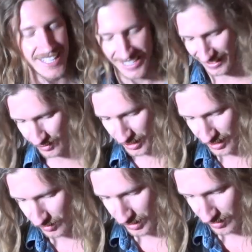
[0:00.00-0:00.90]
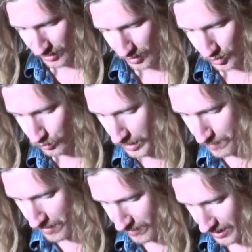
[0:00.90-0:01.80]
and you know, the
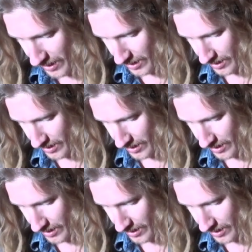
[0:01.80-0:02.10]
sweep of it.